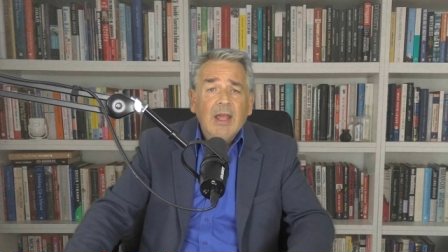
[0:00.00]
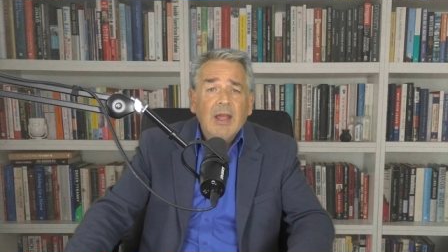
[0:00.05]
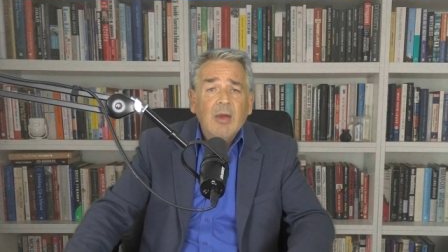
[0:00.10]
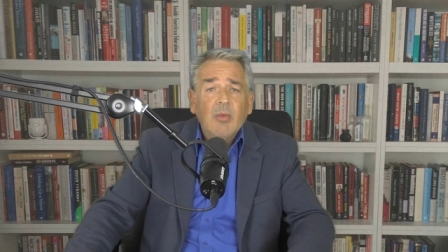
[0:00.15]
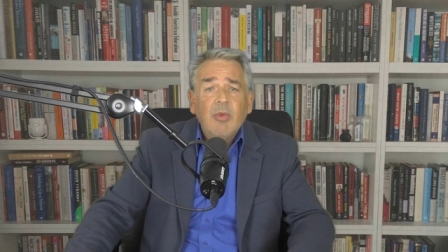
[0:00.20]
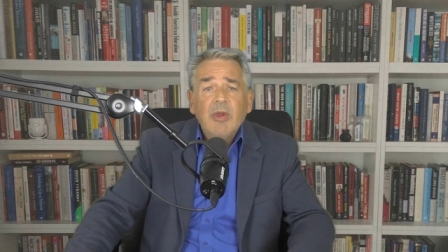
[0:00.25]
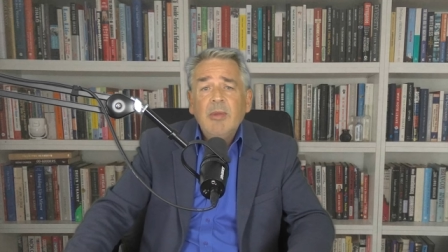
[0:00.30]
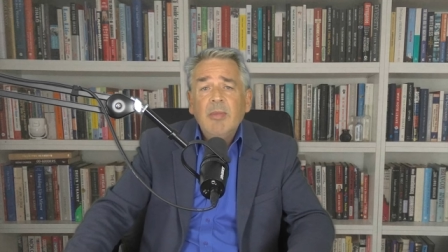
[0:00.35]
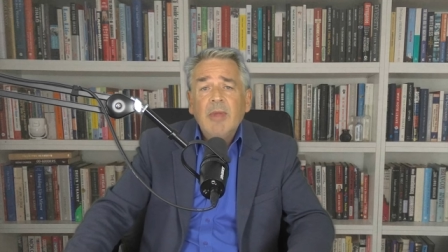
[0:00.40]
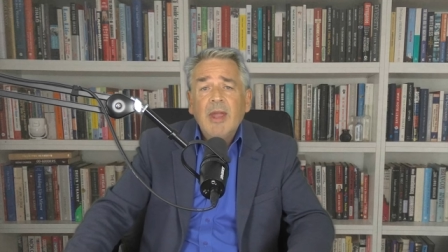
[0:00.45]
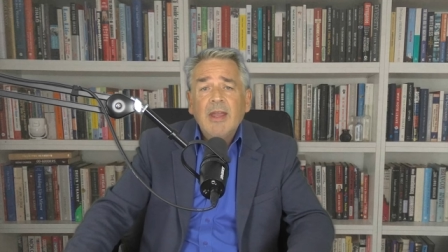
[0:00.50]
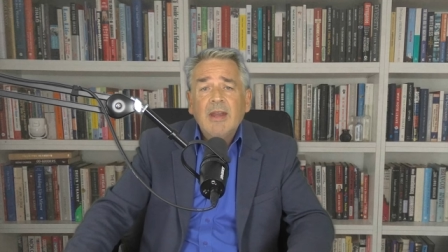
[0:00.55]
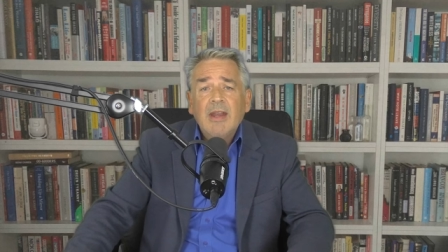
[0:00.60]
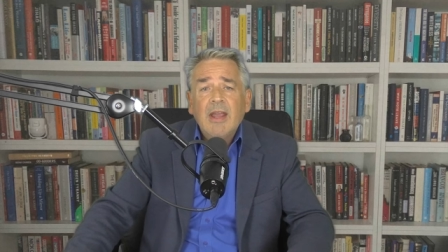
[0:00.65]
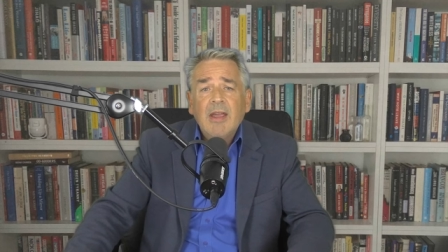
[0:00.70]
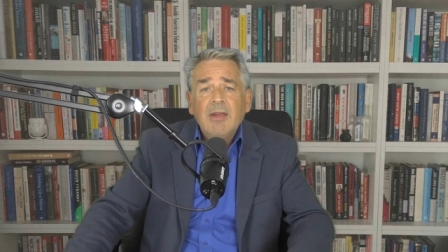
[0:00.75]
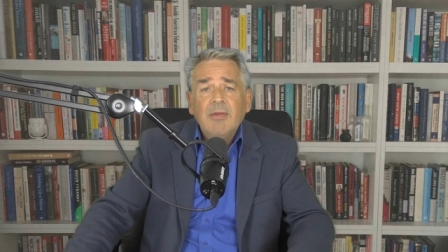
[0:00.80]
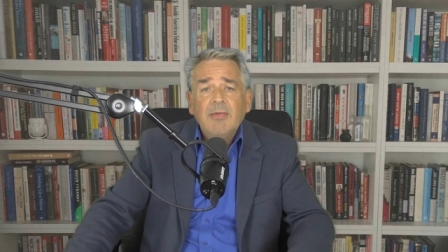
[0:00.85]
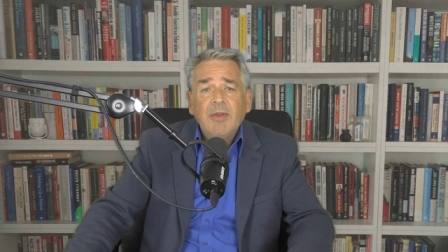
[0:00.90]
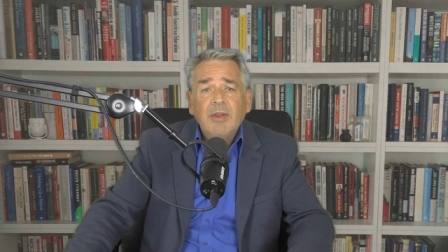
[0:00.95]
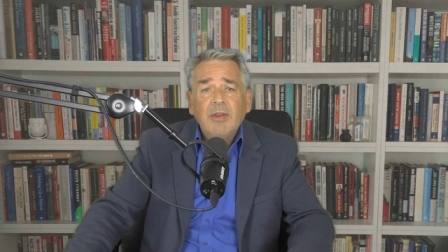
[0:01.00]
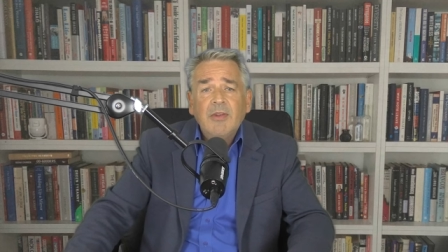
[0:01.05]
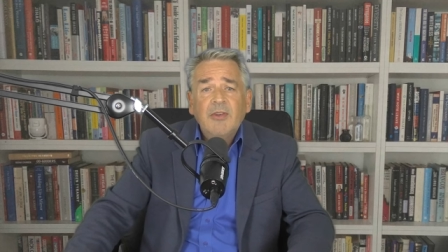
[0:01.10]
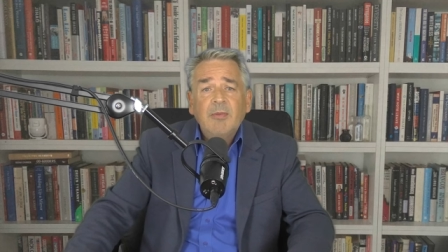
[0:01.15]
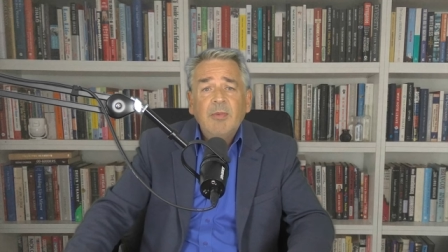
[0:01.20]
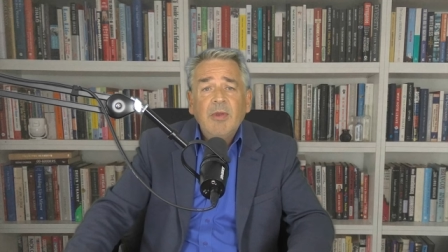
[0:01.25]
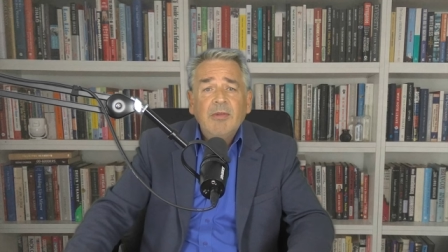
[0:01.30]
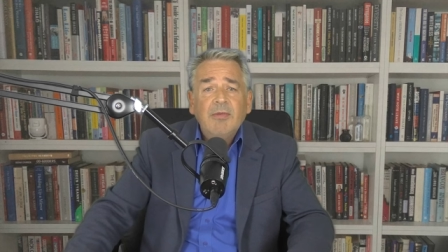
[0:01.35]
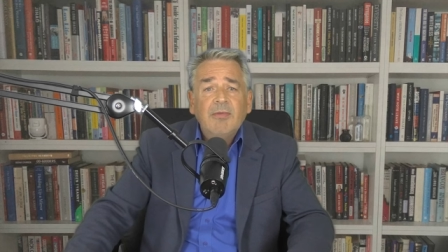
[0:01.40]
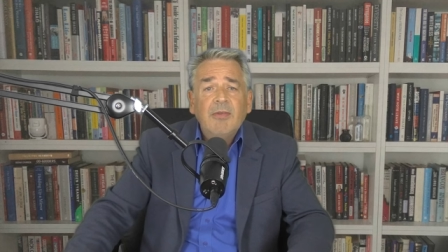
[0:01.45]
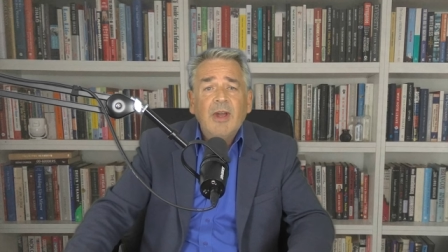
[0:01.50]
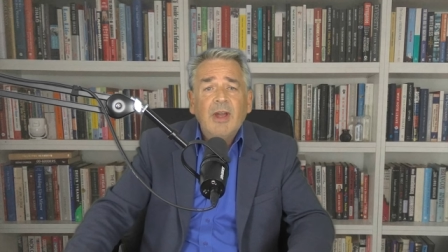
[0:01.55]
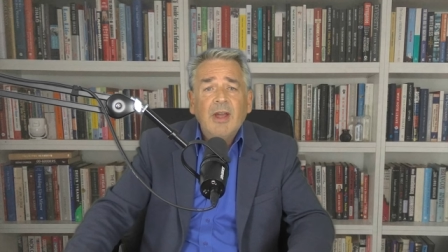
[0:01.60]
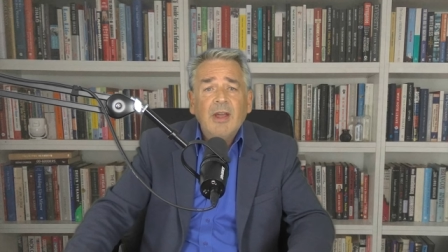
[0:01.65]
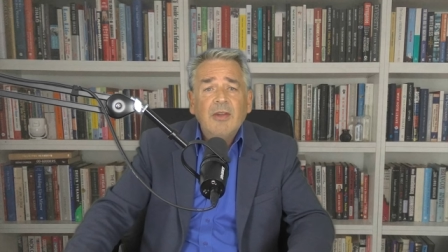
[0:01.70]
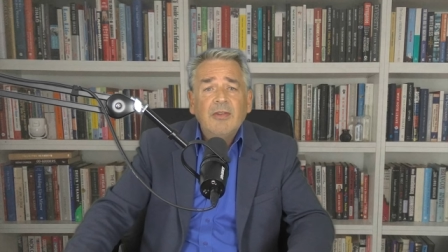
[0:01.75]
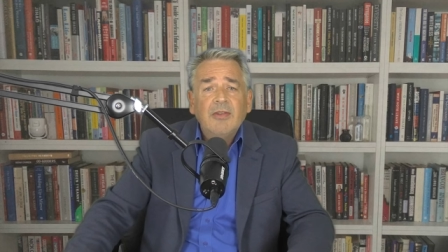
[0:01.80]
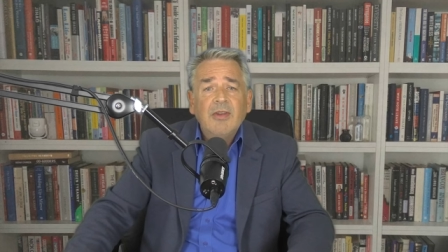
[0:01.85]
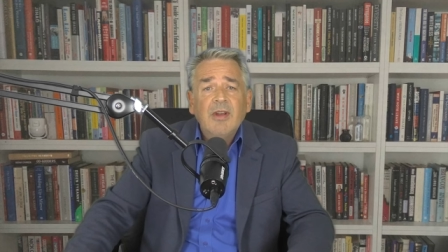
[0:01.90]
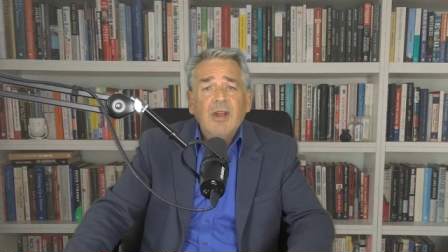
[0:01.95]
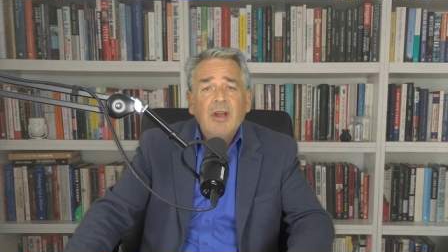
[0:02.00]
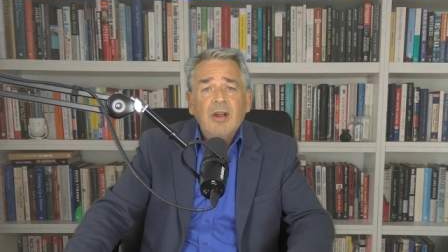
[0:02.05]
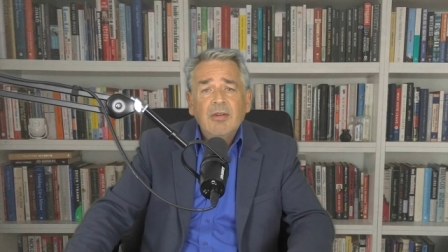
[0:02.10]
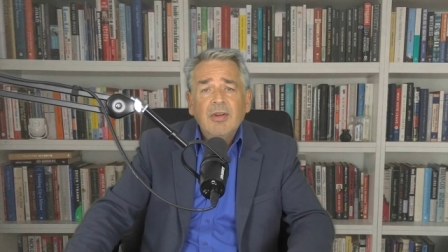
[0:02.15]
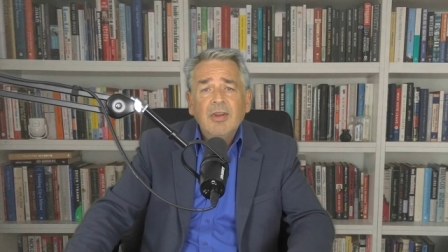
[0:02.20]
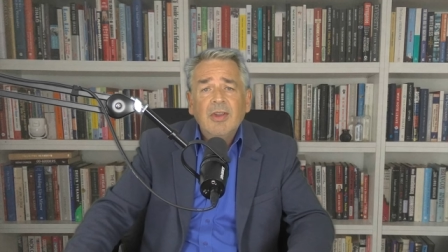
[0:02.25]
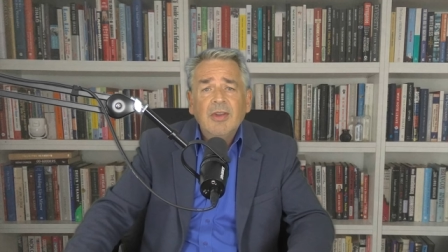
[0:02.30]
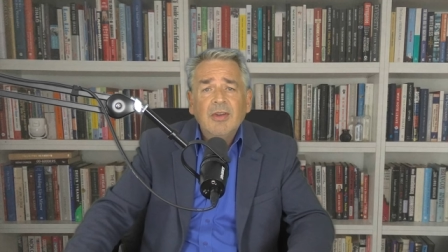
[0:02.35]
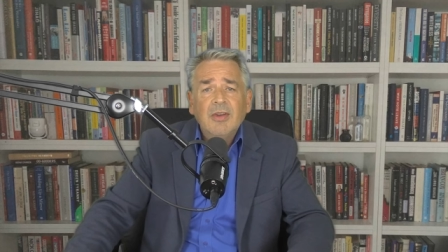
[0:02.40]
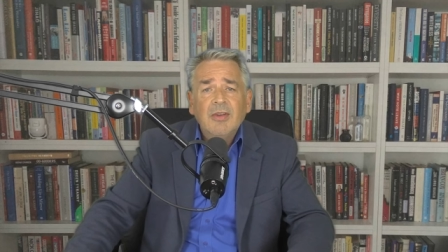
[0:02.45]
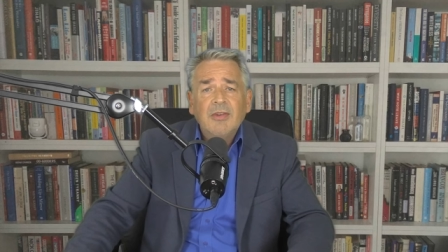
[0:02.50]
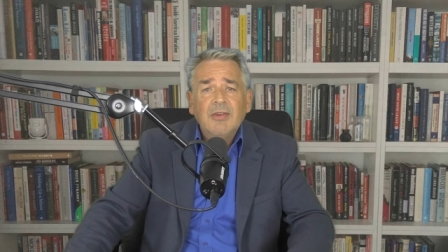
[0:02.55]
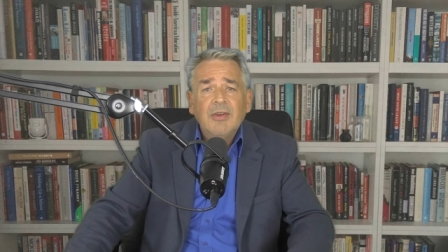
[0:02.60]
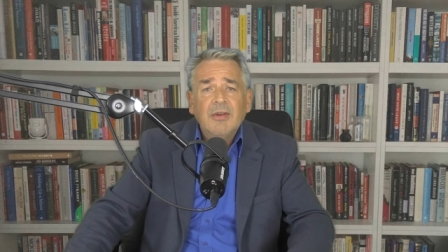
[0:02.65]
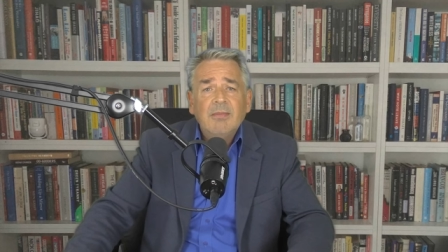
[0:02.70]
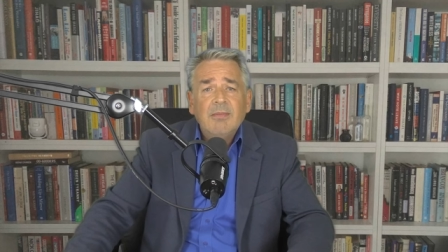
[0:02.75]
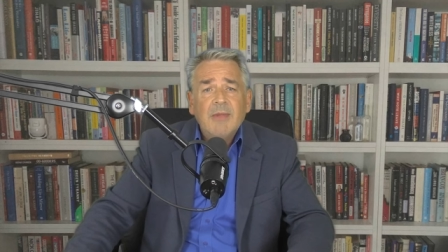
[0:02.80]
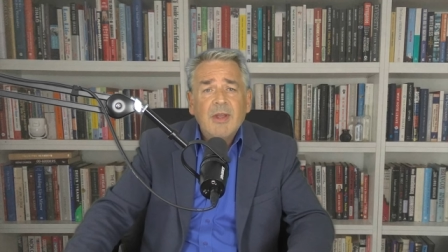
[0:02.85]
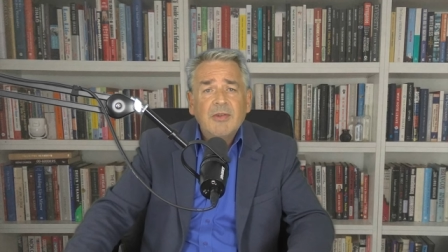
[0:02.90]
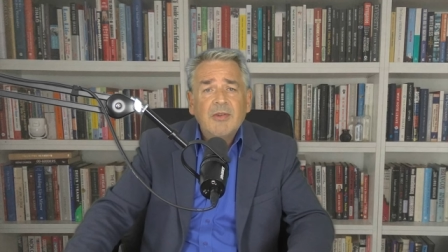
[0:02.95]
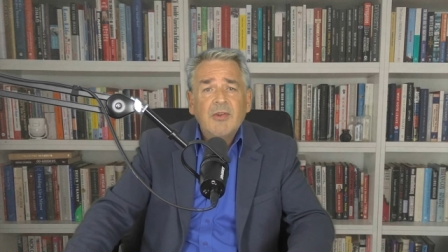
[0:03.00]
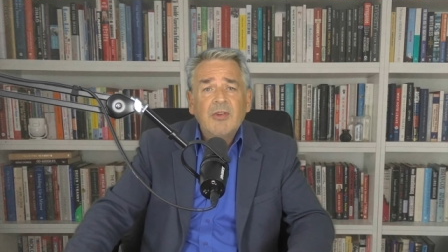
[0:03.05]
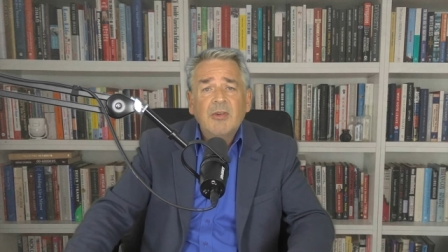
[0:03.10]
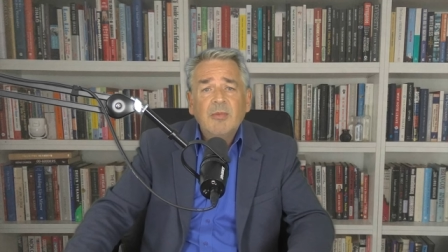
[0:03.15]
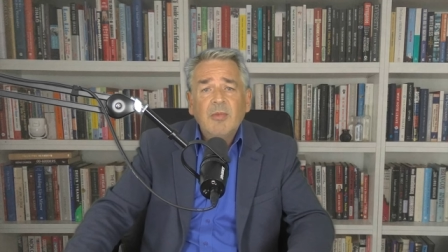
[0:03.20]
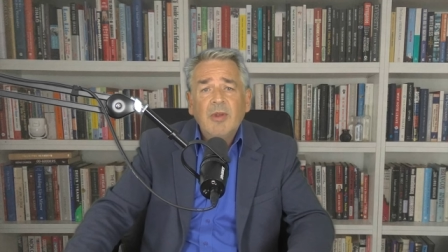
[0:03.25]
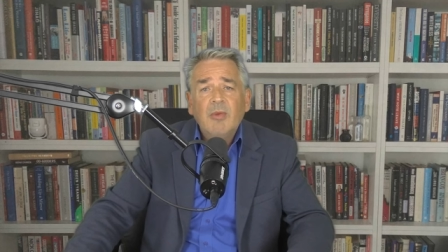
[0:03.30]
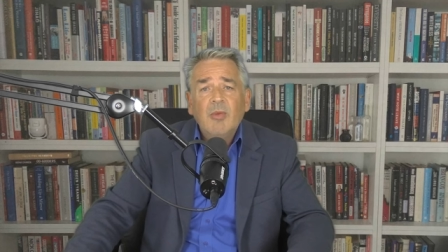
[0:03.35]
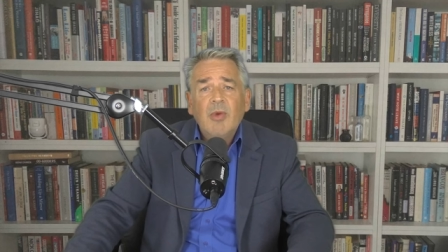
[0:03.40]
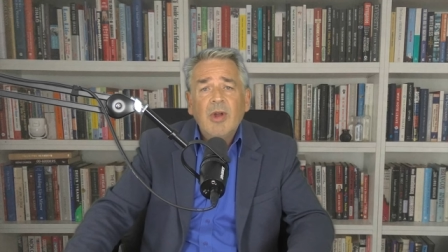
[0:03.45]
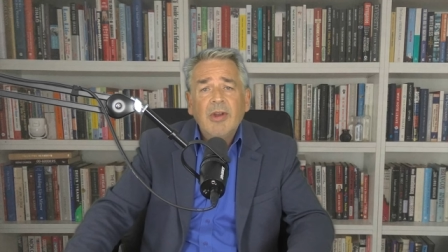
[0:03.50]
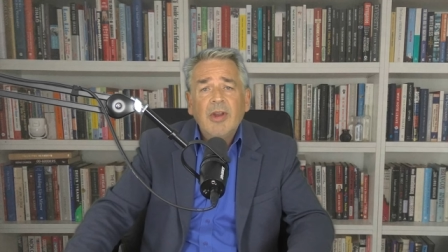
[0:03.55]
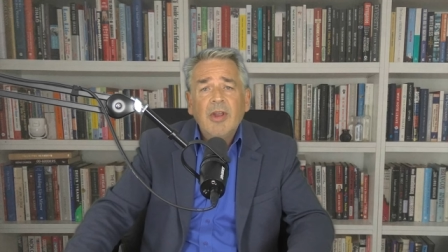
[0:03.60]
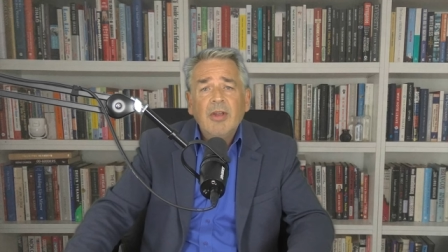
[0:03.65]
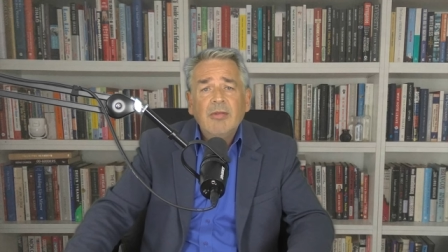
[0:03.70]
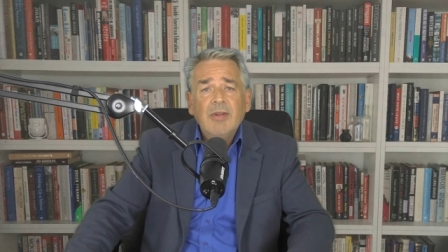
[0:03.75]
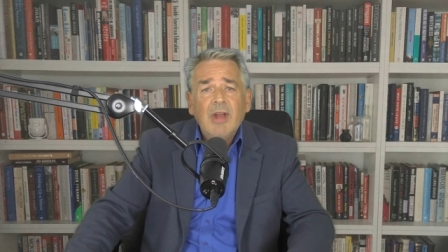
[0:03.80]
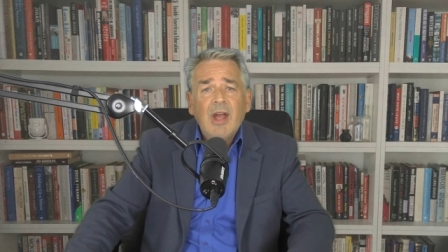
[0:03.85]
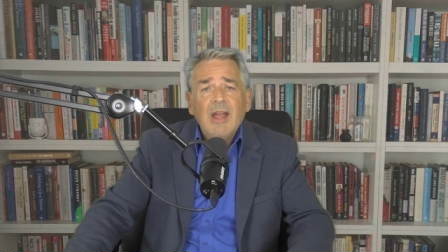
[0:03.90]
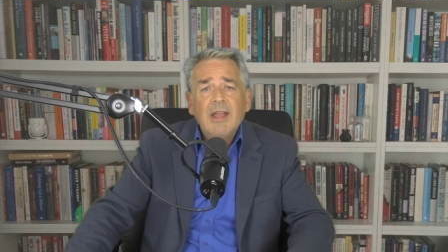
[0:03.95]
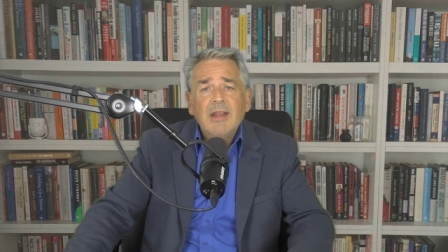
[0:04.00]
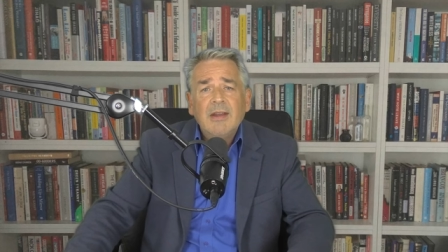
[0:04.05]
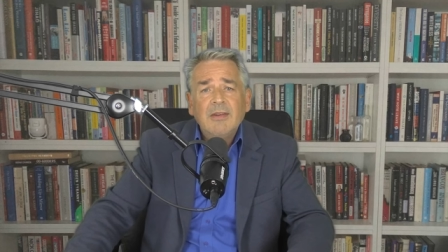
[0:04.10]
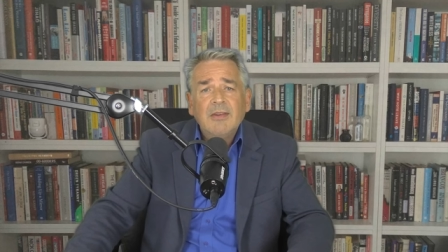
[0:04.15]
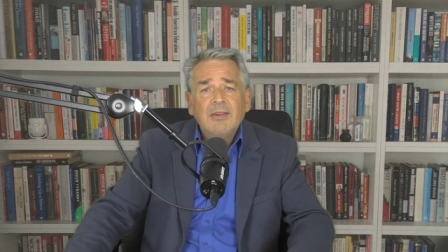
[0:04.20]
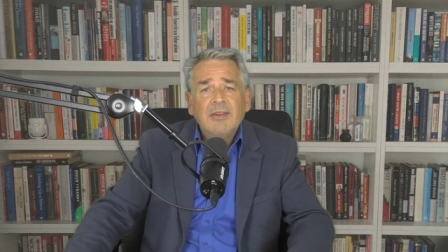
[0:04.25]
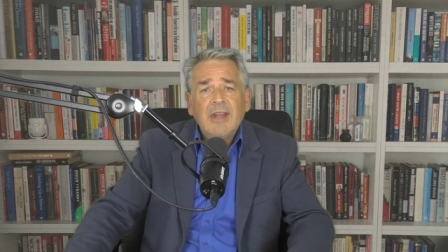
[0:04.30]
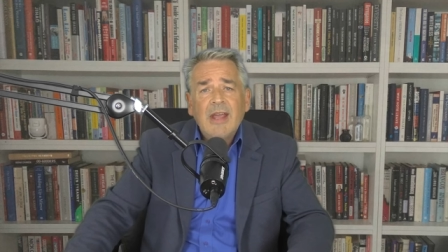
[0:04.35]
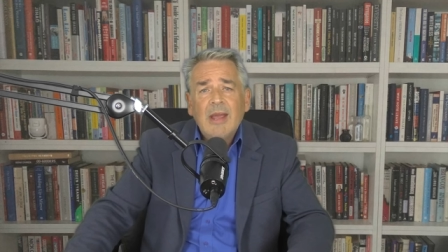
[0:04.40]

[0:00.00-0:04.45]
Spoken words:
We made Airfix Spitfires and Hurricanes and Messerschmitt 109s,